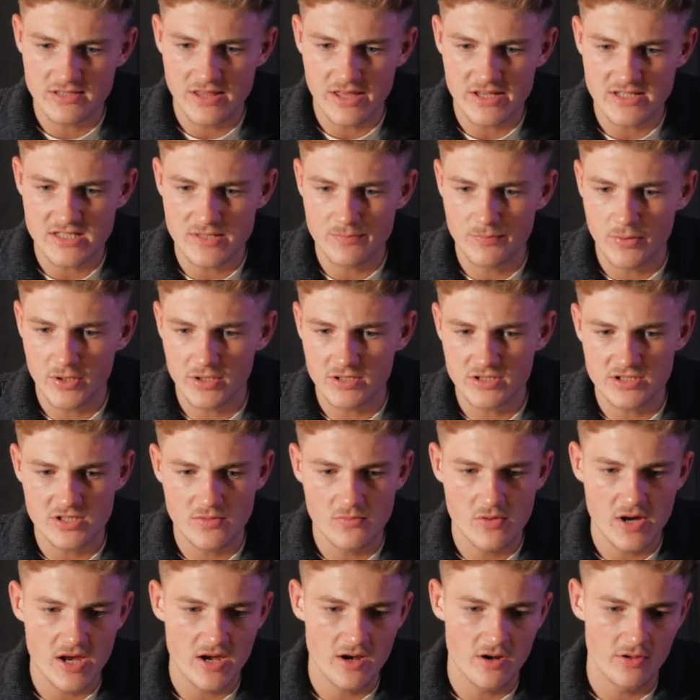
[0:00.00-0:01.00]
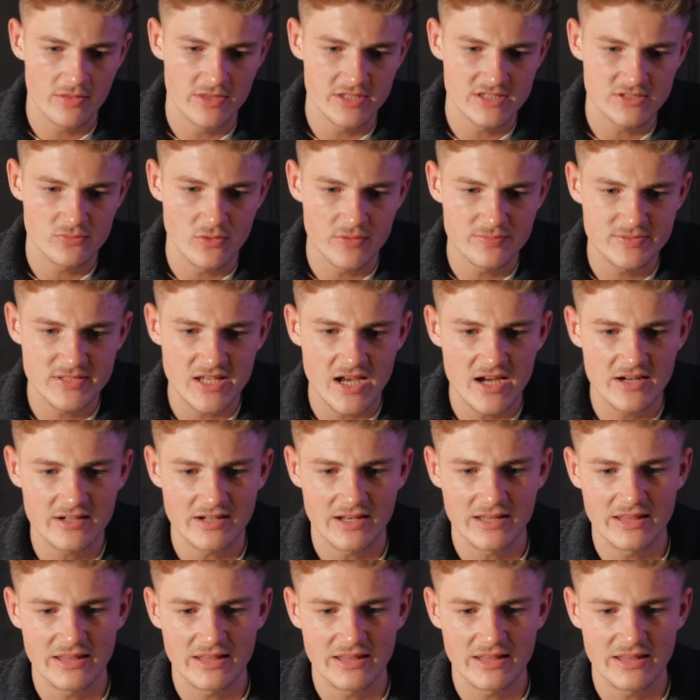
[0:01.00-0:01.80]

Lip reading: There's a button somewhere on this website.